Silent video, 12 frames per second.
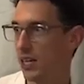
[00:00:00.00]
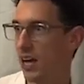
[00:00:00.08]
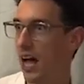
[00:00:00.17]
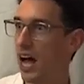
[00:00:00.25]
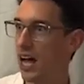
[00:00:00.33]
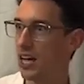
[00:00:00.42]

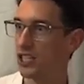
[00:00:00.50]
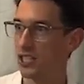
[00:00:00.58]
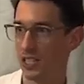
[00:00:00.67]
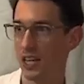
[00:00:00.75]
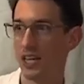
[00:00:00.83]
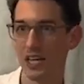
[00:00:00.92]

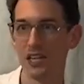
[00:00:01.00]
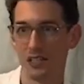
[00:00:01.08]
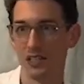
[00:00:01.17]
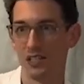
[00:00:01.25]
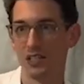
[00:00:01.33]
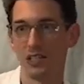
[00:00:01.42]
has a
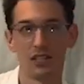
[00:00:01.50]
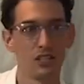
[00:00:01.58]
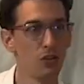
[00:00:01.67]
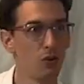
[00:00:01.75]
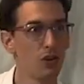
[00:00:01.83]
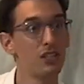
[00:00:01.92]

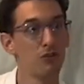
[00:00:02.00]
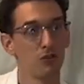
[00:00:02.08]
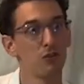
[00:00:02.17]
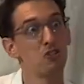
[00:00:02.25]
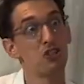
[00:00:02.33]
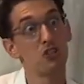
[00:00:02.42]

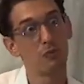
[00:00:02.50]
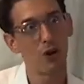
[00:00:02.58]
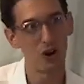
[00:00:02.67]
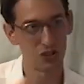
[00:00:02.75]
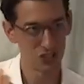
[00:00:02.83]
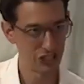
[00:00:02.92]
different
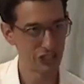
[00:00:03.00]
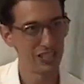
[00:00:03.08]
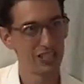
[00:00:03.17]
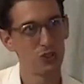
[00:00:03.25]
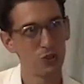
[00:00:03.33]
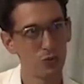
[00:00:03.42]
response
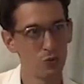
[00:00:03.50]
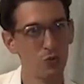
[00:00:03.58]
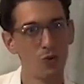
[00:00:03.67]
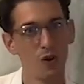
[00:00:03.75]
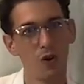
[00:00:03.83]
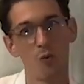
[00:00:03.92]

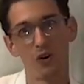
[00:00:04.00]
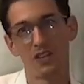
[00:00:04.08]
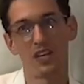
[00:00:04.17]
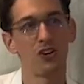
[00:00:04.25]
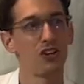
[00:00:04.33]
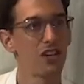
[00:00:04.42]
to what
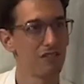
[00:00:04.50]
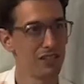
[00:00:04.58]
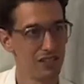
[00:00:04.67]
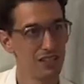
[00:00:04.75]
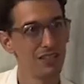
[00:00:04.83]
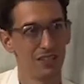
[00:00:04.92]
they are
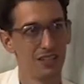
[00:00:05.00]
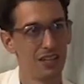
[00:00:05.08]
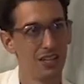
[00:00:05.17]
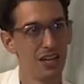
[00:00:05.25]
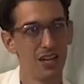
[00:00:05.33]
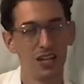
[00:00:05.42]
given.
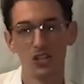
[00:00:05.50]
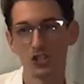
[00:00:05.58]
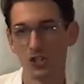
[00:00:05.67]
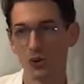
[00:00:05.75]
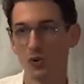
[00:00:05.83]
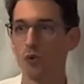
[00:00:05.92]

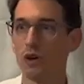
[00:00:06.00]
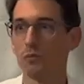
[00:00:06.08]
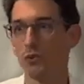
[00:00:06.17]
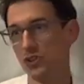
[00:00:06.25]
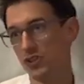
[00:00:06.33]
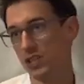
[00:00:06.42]
So one
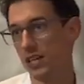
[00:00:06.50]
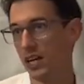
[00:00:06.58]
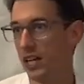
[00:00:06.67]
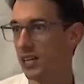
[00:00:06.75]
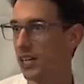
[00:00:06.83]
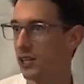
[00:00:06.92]
person
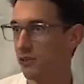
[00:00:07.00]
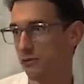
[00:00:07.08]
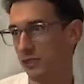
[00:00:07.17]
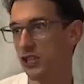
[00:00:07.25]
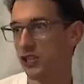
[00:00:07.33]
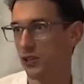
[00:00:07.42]
can
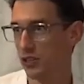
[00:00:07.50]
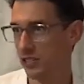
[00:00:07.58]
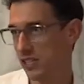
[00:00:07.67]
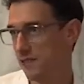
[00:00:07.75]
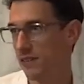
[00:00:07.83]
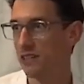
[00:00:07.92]
I saw
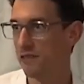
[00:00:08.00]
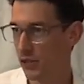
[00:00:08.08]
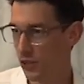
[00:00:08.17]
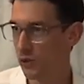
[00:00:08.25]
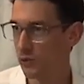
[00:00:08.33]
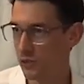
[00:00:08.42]
these funny
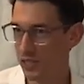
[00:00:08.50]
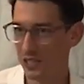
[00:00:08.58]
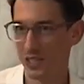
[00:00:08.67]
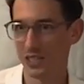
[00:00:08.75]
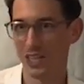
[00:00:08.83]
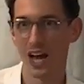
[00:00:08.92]
videos
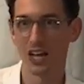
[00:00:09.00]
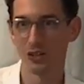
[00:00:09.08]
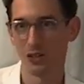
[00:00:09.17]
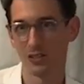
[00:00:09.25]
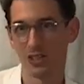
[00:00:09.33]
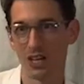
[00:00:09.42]
they had a
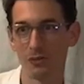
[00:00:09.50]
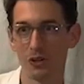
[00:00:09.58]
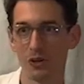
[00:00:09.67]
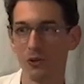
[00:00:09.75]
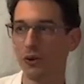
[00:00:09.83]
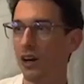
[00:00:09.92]
long time
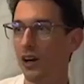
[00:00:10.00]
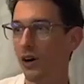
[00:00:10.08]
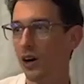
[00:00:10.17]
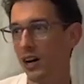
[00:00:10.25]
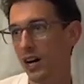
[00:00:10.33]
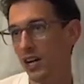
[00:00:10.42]
ago
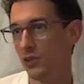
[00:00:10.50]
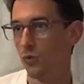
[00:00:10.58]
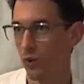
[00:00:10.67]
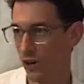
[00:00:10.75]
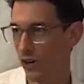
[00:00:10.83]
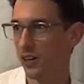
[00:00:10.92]
at
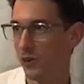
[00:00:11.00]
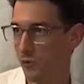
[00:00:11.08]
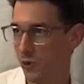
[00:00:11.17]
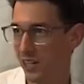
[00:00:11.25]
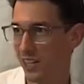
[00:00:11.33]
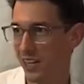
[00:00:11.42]
work
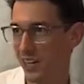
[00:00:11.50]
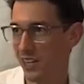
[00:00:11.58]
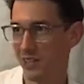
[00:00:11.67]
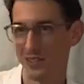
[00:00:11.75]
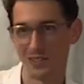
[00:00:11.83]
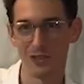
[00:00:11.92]
when
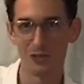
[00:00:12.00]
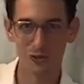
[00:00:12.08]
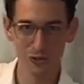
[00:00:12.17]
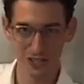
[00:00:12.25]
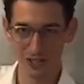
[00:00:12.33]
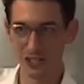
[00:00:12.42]
they,
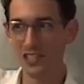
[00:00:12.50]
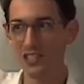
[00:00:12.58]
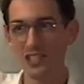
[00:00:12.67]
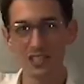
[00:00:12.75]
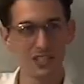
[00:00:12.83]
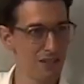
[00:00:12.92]
those
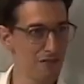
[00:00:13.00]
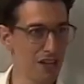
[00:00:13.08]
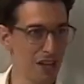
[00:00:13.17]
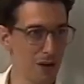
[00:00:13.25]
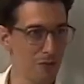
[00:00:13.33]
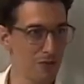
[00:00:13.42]
CCTV
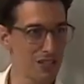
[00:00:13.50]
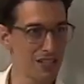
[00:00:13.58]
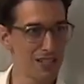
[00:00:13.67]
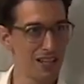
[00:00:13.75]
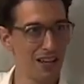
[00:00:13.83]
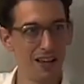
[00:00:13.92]

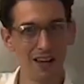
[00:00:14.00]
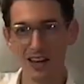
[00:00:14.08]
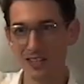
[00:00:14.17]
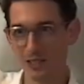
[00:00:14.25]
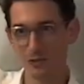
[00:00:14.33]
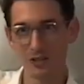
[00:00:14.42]
cameras,
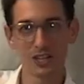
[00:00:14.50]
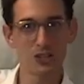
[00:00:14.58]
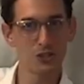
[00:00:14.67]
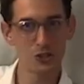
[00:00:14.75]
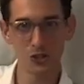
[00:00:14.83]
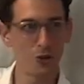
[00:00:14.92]
and someone
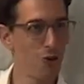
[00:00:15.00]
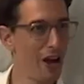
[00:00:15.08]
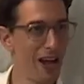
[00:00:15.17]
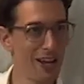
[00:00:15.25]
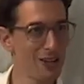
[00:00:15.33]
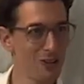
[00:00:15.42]
gets so
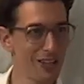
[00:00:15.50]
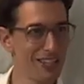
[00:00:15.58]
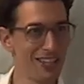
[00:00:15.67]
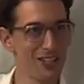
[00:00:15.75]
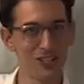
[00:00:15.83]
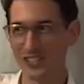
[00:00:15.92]
angry,
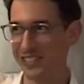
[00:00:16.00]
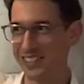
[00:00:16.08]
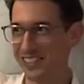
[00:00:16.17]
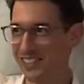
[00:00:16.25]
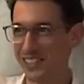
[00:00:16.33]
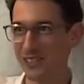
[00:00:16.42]
they just,
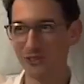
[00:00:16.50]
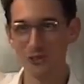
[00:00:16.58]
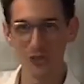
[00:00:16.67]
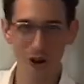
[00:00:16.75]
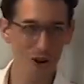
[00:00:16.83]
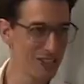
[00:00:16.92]

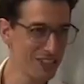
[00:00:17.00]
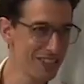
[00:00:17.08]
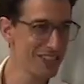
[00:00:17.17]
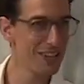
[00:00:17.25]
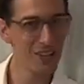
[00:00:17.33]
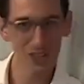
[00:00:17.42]
knock
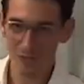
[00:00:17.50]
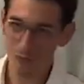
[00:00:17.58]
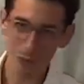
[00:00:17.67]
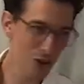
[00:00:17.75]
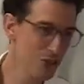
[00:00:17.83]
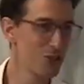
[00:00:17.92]
the
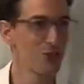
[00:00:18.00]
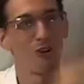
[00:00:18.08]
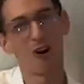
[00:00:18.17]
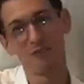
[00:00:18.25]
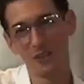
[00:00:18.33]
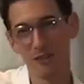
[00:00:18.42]
monitor
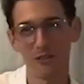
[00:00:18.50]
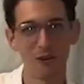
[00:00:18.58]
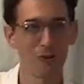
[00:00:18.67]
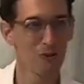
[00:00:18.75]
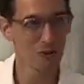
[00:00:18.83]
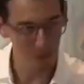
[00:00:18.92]
off, they
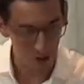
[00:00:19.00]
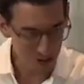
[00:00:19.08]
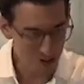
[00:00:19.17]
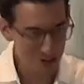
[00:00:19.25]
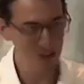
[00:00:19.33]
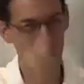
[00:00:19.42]
throw the
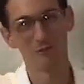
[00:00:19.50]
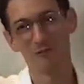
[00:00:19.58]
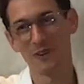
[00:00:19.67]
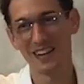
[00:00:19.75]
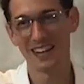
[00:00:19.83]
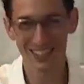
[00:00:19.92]
monitor
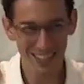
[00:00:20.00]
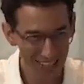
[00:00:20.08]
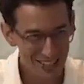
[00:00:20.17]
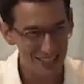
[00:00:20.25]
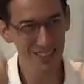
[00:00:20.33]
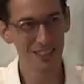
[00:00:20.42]
away, and
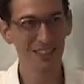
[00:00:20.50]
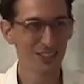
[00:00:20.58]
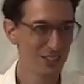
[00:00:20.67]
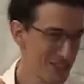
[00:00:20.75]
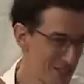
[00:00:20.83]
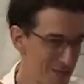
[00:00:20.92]
they
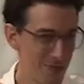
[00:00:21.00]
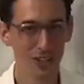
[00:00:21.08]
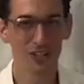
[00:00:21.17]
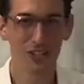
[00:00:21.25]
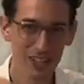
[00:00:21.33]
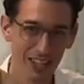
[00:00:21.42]
just
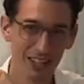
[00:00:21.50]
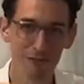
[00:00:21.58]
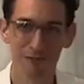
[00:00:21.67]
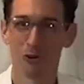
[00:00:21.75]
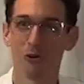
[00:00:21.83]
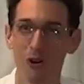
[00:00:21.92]
punch the
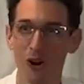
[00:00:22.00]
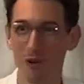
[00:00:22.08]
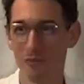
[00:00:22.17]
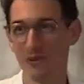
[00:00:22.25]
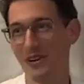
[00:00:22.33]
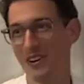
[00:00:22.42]

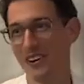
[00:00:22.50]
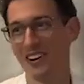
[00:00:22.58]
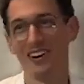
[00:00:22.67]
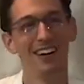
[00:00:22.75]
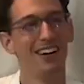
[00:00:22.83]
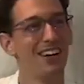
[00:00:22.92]
photocopier,
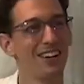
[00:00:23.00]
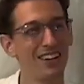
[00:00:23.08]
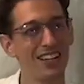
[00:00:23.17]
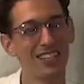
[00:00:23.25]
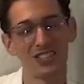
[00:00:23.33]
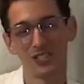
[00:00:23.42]

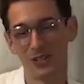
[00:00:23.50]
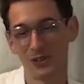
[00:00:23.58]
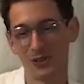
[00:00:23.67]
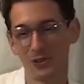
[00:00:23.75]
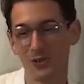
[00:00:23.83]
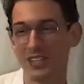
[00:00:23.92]
right?
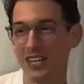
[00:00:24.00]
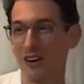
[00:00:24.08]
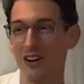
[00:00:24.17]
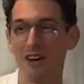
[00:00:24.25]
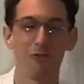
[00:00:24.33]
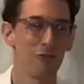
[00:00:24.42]
So now
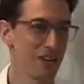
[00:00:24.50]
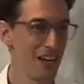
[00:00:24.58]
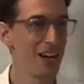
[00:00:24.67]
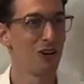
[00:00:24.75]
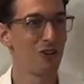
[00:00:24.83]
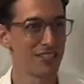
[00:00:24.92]
everyone
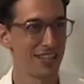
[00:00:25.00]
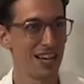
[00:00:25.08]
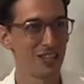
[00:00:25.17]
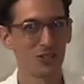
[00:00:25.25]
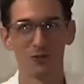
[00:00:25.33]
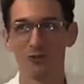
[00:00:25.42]
else
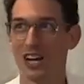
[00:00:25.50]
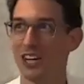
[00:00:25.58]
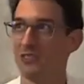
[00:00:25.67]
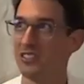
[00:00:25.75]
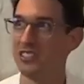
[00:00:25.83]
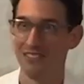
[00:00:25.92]
has to kind
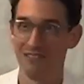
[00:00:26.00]
of